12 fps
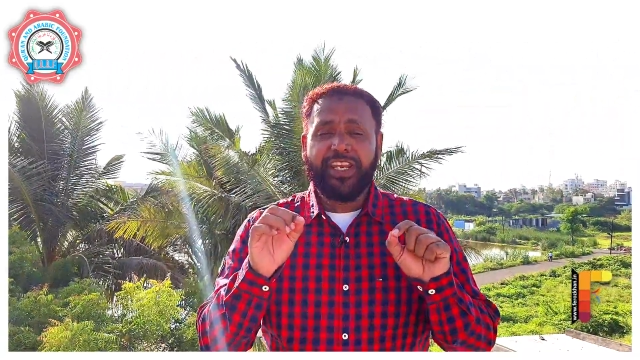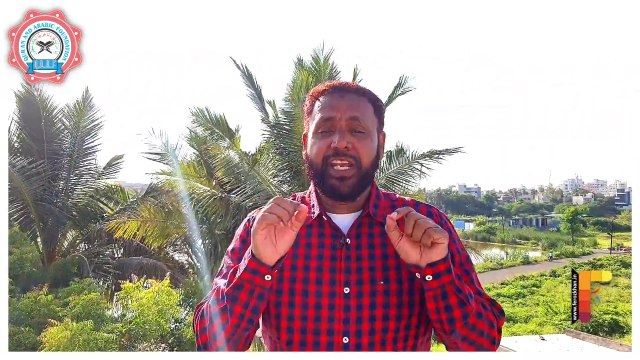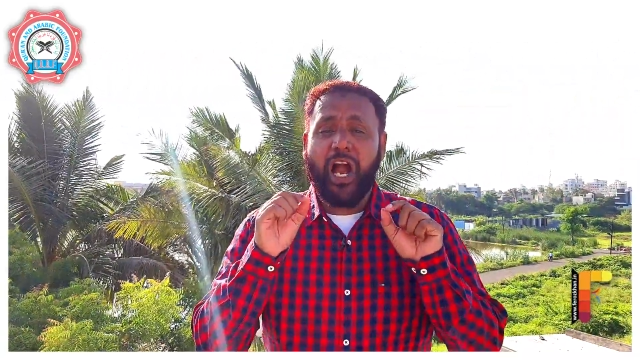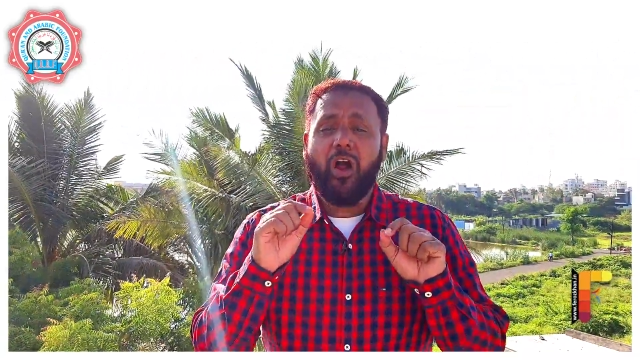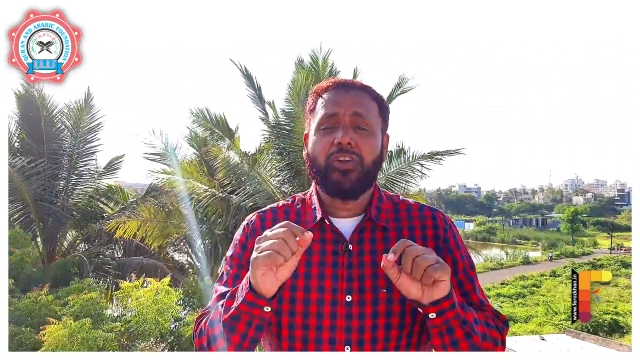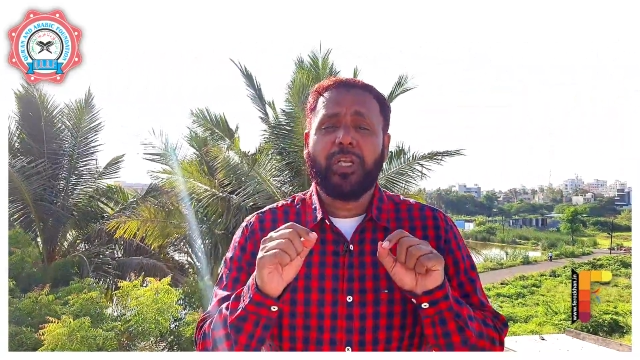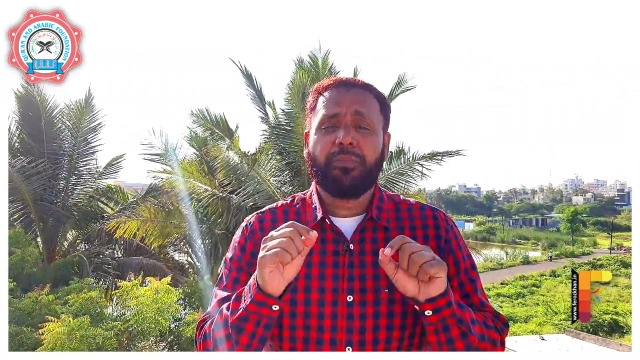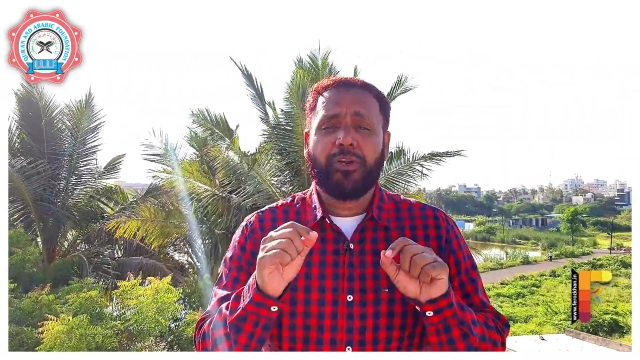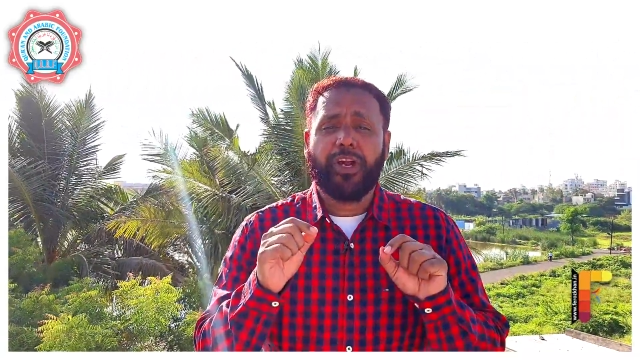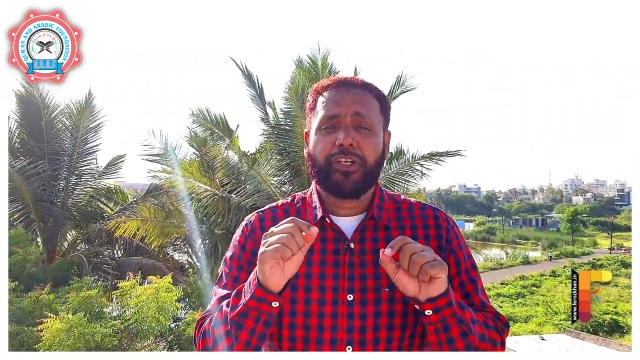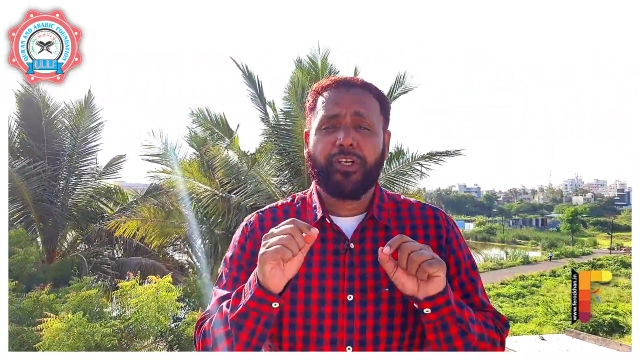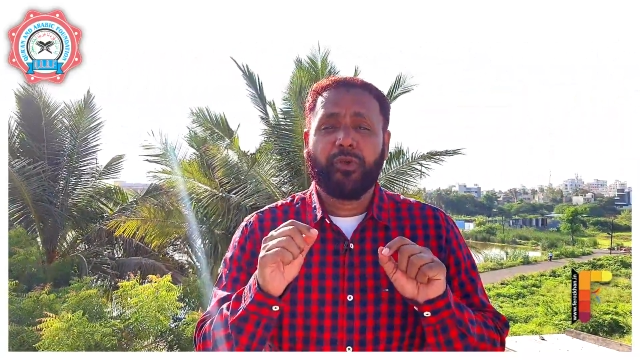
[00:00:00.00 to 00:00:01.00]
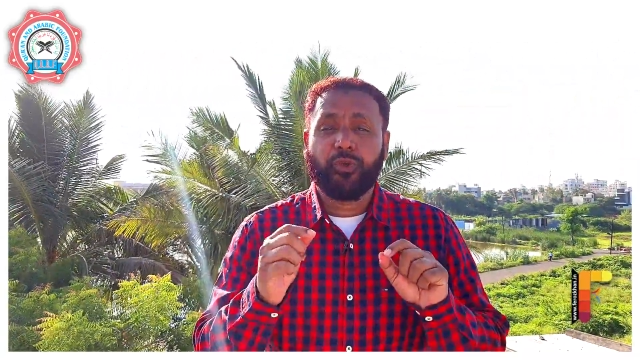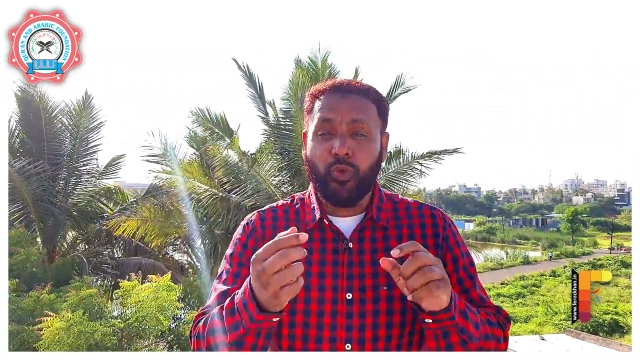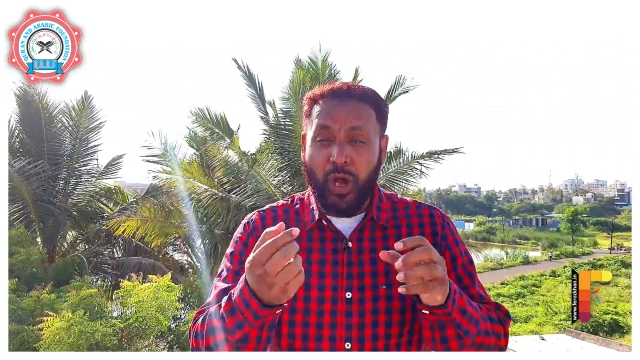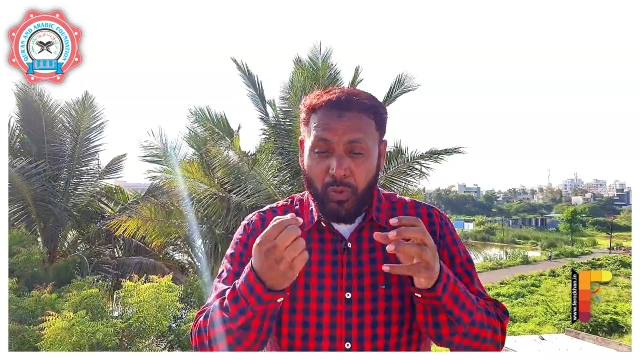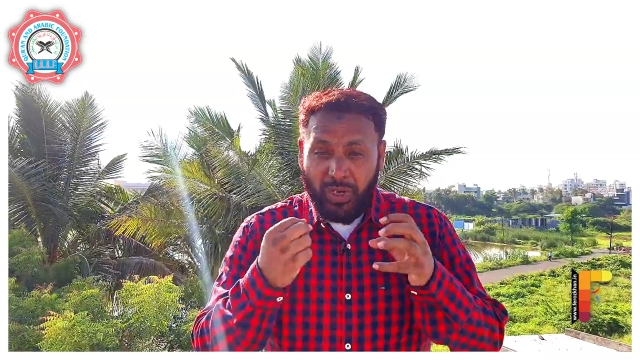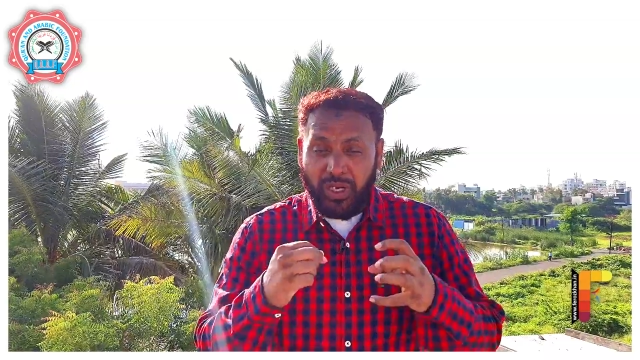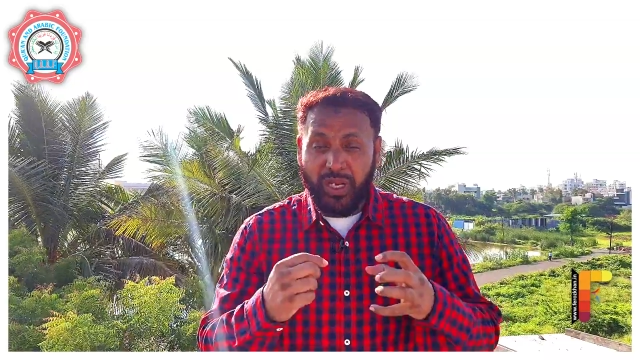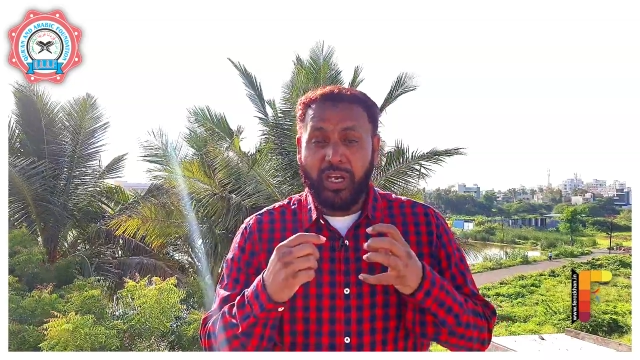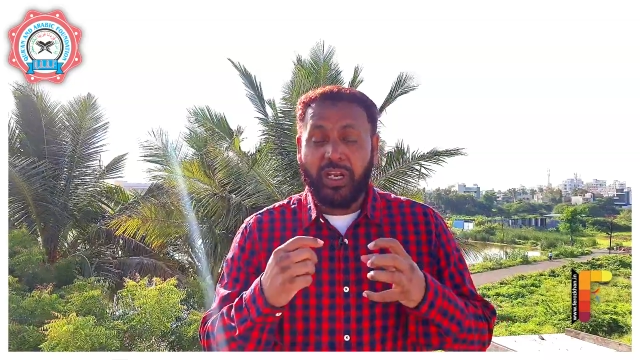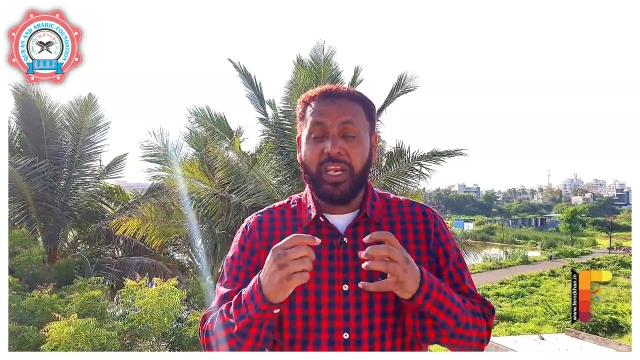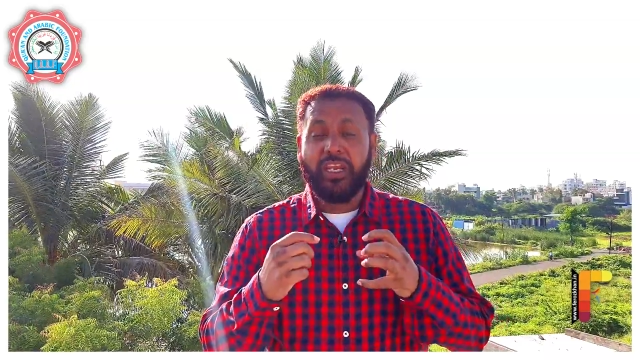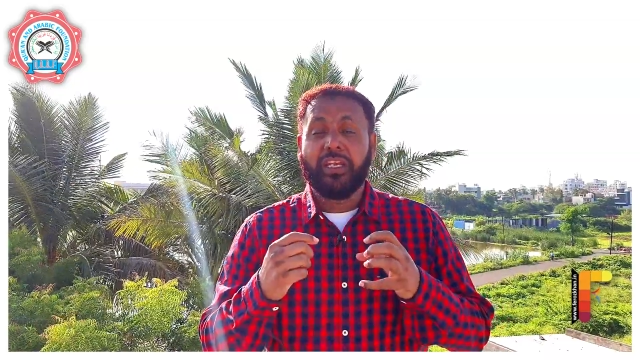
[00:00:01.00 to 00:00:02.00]
counterproductive to our
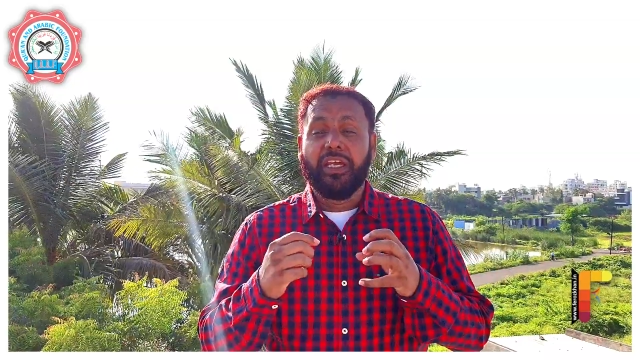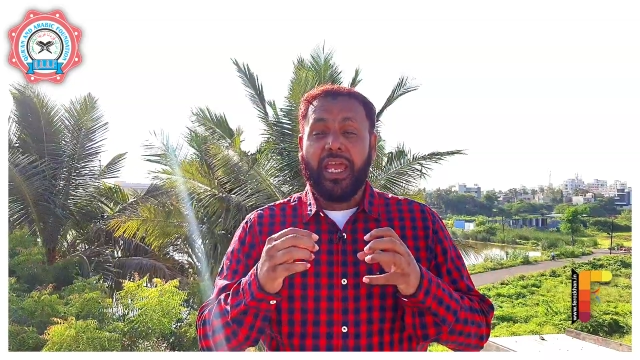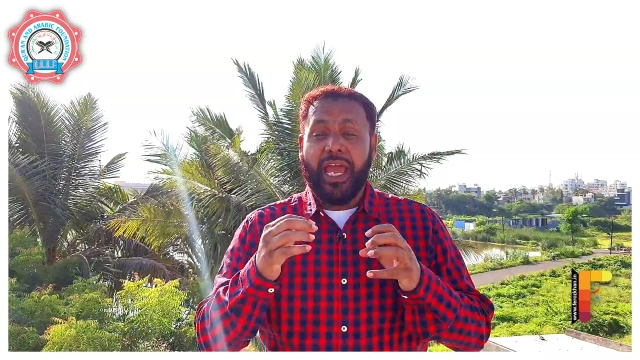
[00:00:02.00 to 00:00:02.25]
learning